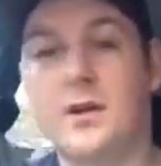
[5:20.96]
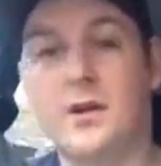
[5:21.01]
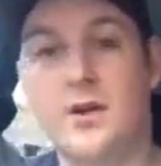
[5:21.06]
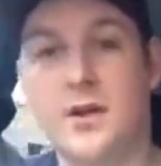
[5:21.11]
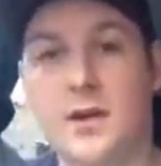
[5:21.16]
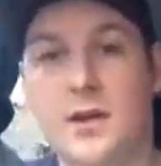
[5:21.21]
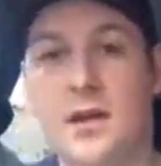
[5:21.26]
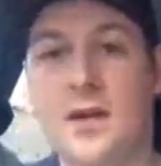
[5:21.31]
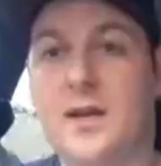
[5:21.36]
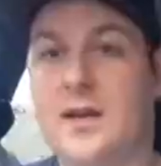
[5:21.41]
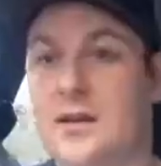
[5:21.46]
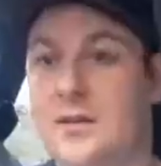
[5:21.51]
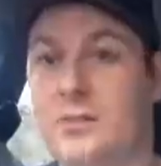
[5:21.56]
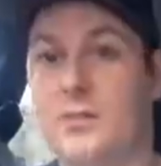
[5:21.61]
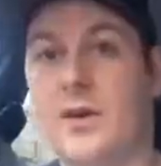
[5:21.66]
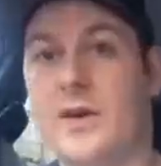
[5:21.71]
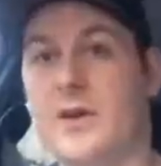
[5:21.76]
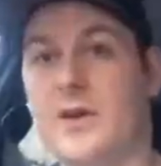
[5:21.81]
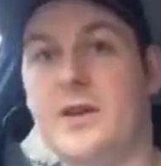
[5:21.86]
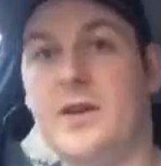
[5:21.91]
So you need,
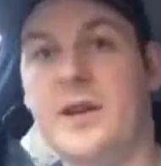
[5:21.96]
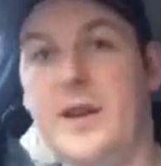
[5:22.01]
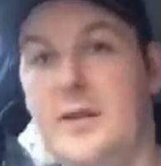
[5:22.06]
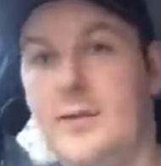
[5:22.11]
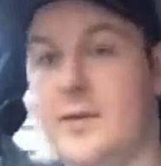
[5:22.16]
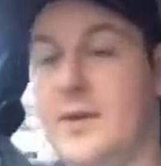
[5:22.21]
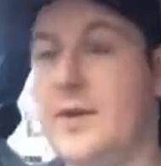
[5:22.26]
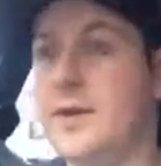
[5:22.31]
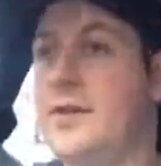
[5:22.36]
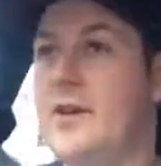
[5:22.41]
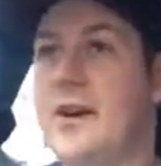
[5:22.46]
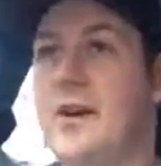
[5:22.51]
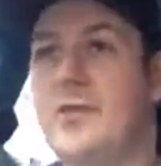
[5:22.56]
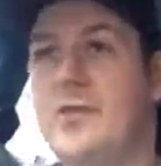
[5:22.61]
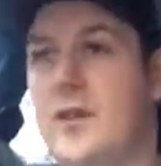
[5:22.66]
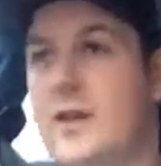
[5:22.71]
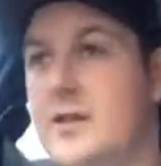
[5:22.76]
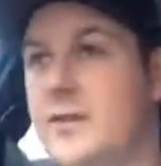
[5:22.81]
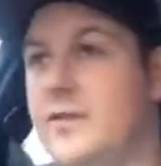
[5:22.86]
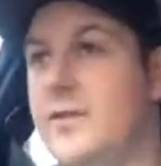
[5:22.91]
when you
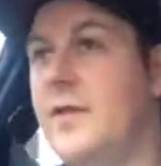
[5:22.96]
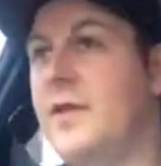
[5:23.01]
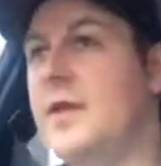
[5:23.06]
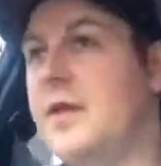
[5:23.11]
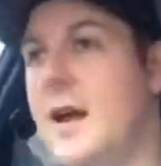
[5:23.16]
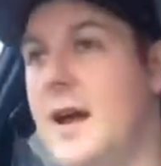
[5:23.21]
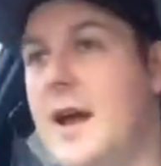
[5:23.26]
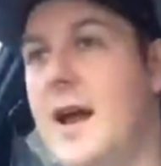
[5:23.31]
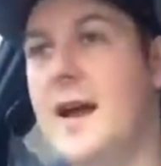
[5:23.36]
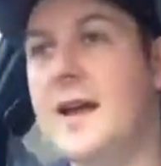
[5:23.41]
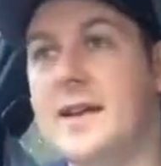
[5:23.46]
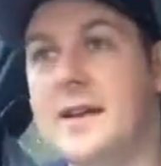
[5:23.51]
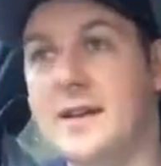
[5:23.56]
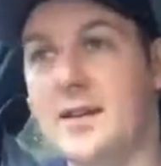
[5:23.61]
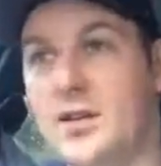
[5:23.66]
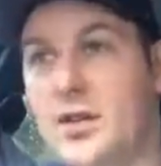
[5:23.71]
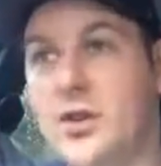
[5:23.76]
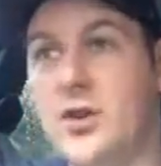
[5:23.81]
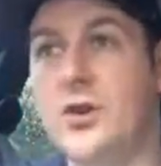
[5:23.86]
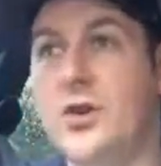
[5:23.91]
dehydrate to fuck like that, you
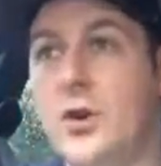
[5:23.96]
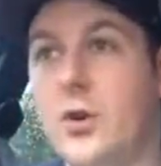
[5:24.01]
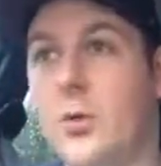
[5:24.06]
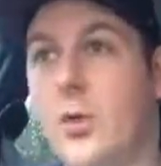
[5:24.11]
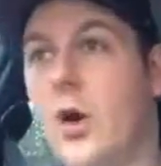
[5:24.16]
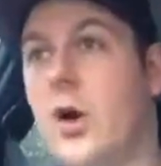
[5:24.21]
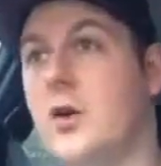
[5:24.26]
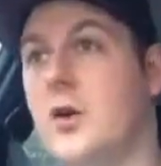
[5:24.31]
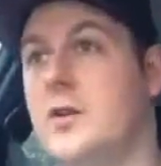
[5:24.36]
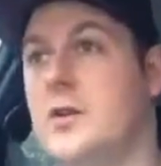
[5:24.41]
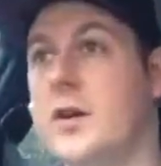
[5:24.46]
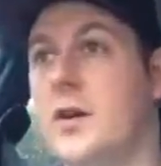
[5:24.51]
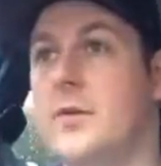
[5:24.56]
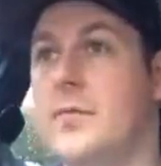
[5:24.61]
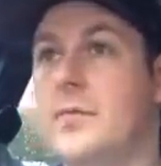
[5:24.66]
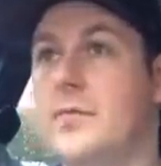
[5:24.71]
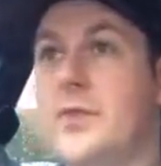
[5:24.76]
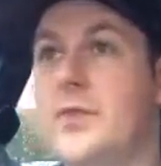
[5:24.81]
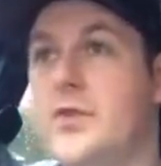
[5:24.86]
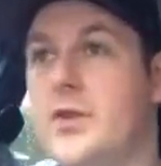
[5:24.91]
need sugar water.
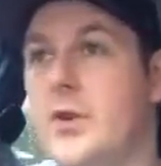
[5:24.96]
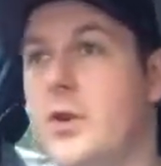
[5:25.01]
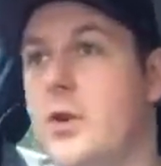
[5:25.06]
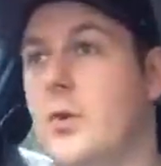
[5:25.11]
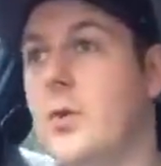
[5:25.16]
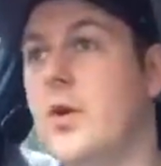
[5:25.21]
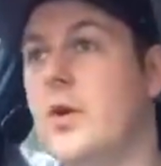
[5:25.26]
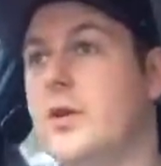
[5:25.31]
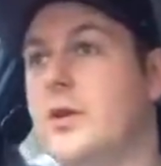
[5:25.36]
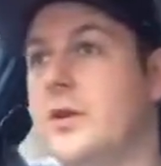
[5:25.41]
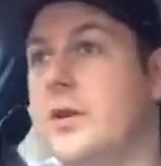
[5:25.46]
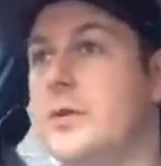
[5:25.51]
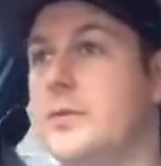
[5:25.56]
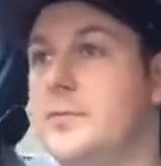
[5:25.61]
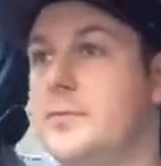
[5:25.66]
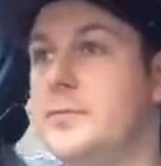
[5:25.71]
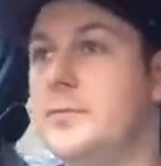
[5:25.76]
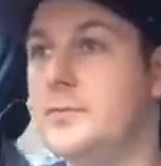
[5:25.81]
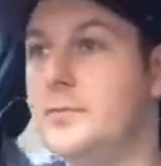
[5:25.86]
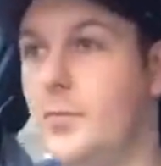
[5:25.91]
Sugar
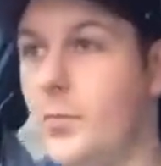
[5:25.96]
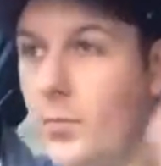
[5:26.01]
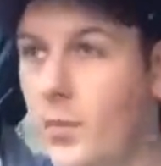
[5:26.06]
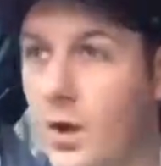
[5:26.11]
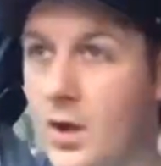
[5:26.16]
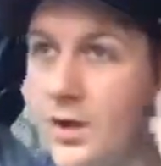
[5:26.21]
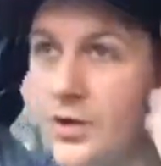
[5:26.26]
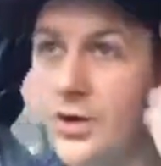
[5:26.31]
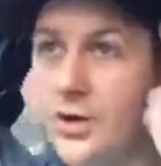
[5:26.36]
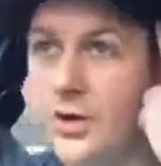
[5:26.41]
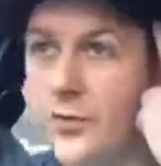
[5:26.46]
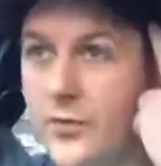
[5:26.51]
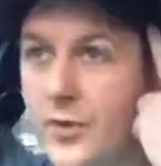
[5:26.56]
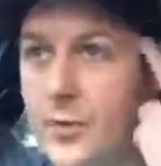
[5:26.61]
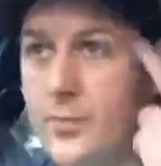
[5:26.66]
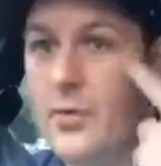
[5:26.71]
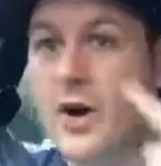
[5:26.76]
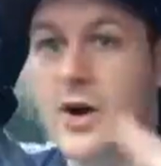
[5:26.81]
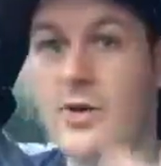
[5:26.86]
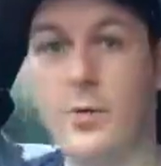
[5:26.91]
for the
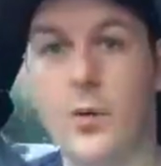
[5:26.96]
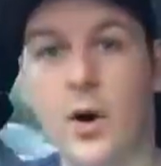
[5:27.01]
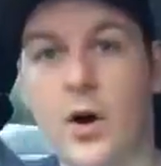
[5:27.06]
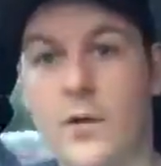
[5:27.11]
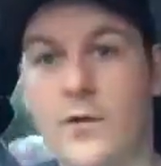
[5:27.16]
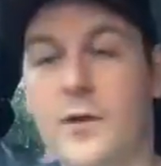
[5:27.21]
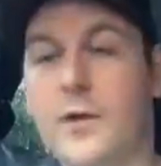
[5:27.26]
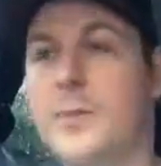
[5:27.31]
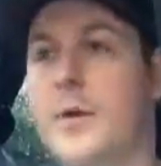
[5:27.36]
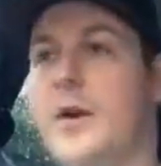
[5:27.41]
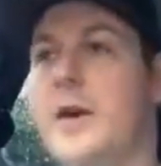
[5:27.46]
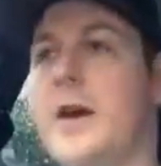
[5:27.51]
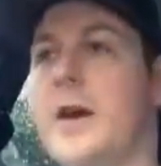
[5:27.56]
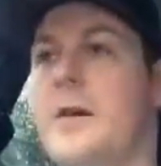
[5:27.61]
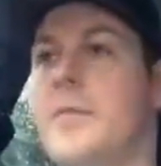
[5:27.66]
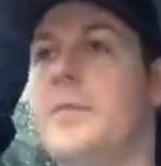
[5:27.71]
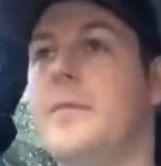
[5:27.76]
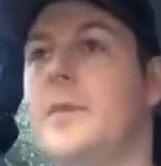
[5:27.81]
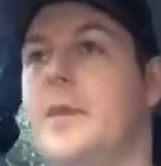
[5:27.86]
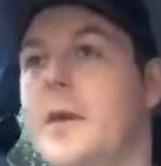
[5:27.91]
brain, water for the body.
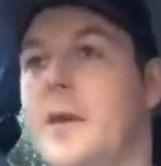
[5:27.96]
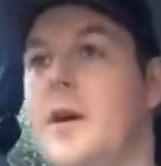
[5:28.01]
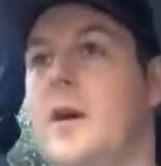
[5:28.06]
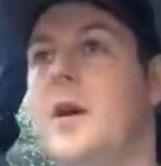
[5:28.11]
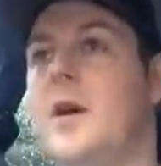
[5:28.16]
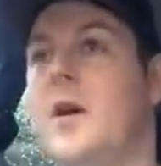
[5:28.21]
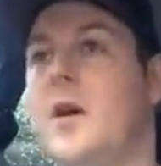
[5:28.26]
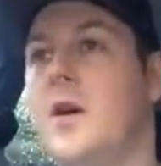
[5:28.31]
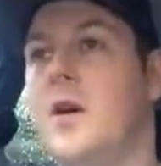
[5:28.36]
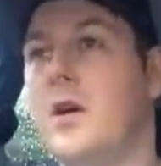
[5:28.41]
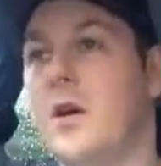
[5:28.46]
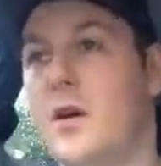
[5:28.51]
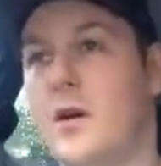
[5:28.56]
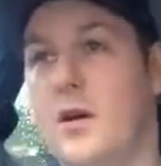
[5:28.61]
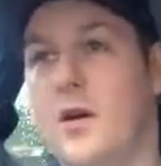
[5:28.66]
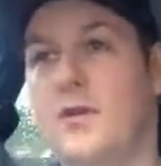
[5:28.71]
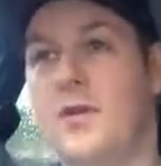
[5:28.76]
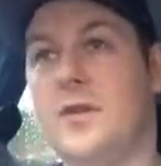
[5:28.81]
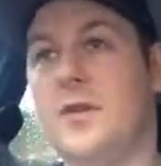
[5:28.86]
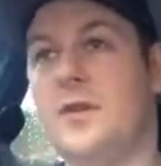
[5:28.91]

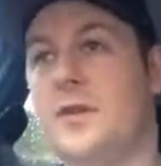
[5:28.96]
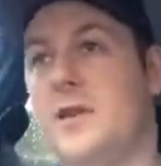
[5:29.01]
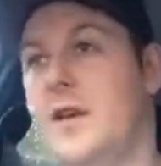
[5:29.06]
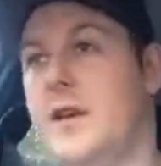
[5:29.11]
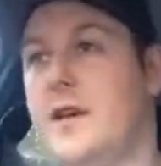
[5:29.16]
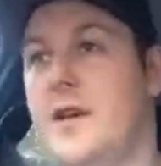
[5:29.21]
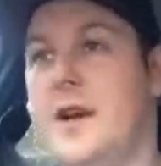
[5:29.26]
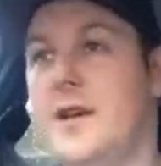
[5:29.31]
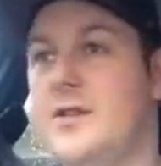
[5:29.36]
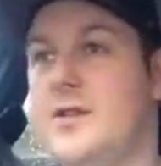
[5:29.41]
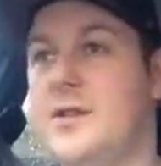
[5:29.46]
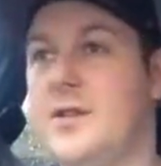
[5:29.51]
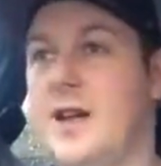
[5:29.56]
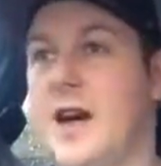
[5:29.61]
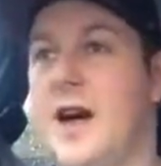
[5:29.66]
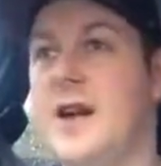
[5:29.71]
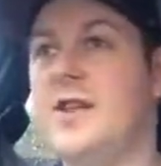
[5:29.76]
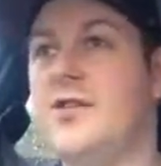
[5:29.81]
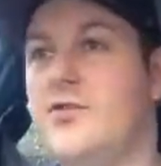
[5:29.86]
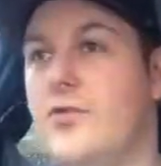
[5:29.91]
Obviously, just
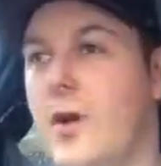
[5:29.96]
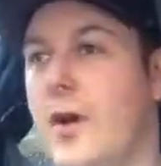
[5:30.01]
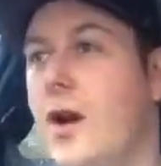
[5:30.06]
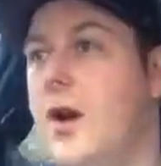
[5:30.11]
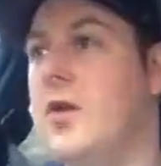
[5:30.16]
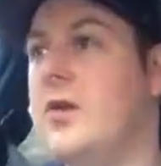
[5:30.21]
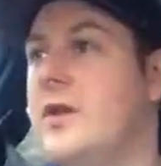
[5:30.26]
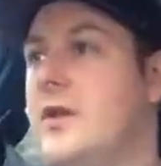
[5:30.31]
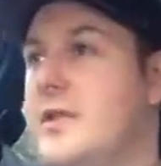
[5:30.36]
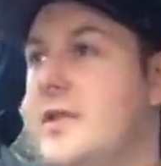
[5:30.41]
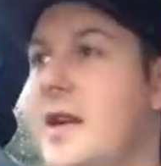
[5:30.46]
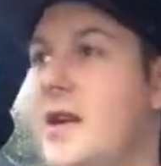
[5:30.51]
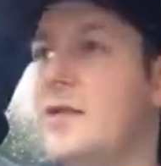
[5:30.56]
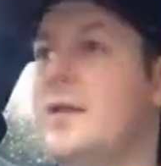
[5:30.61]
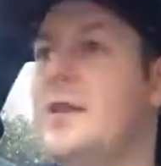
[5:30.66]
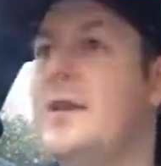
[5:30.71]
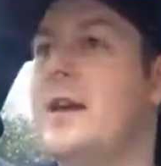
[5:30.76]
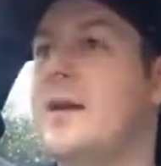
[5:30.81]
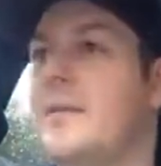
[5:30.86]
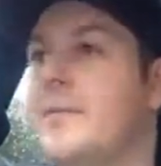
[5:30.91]
hydrate all your
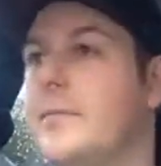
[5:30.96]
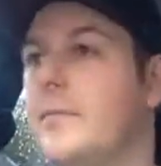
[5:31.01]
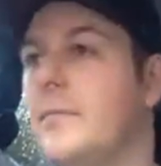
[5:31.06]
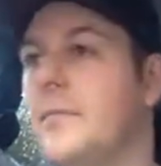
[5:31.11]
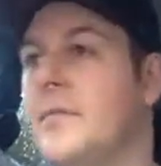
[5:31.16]
cells again.